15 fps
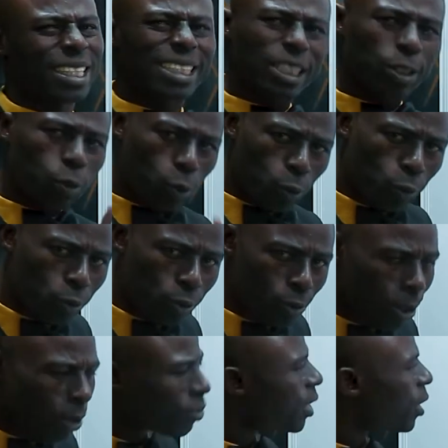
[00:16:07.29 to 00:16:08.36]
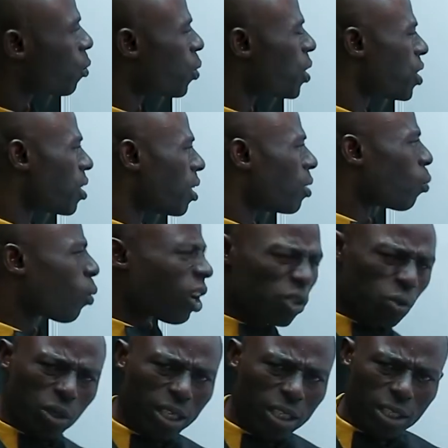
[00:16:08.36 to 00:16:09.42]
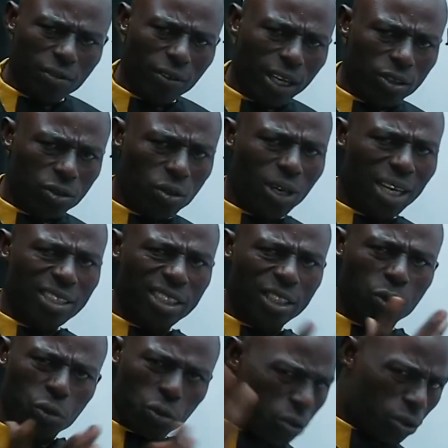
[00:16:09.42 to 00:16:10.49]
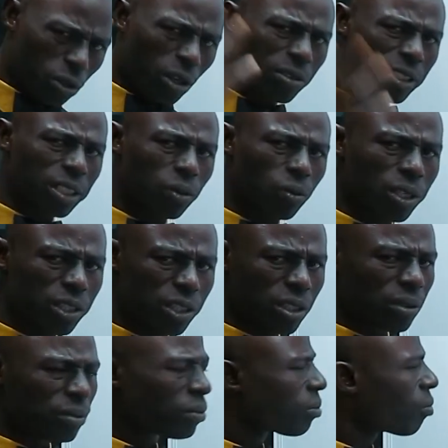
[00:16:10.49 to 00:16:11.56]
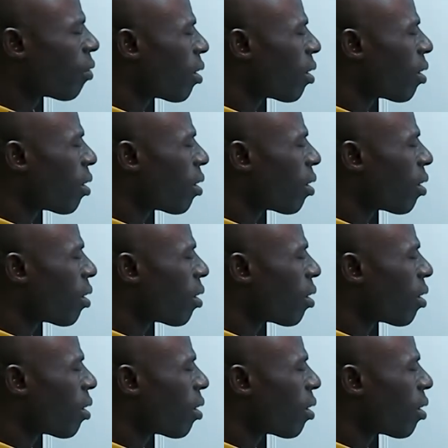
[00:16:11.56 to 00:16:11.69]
The roots of the equation. What do we refer to as the roots of the equation?